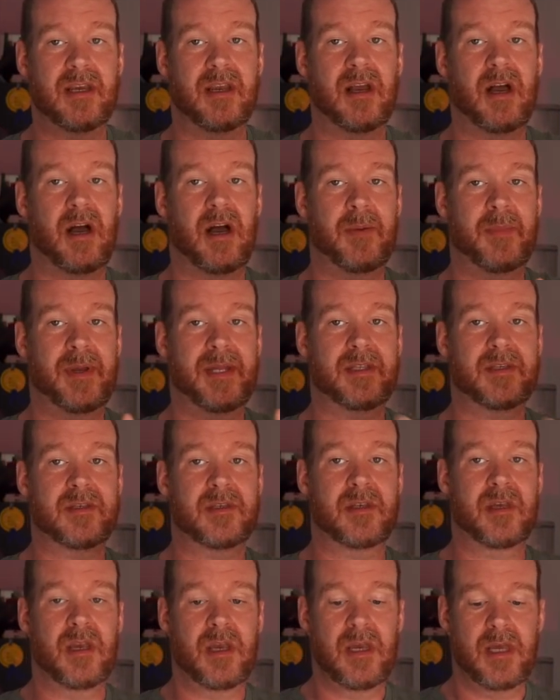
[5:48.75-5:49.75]

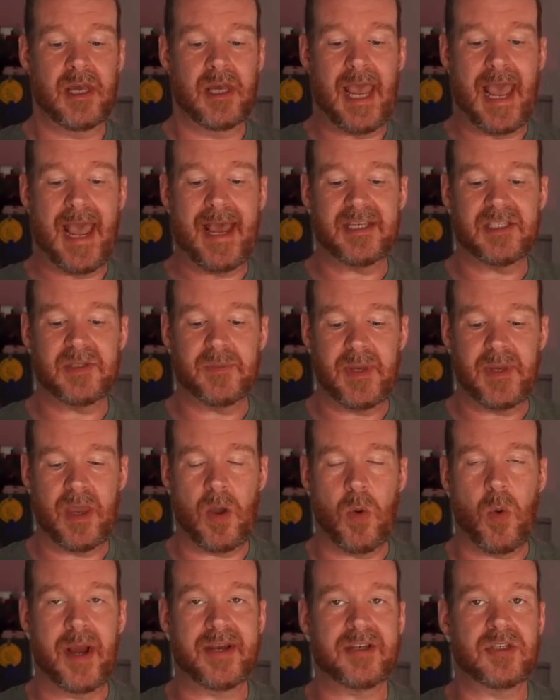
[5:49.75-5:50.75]
comments. Ask me
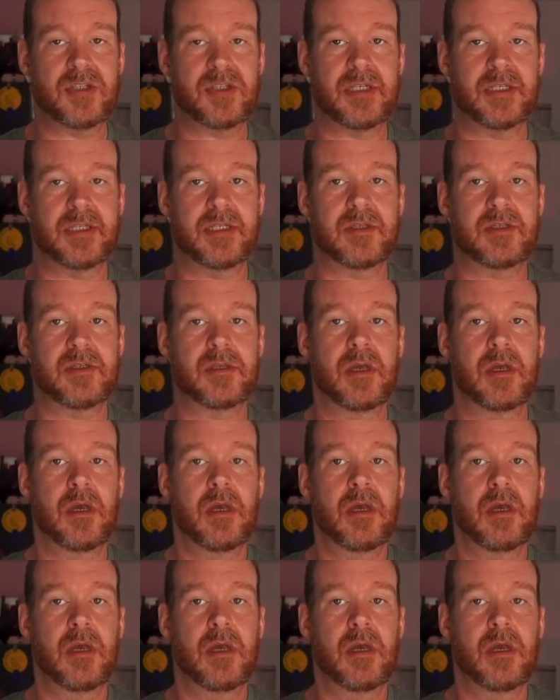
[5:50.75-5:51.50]
questions.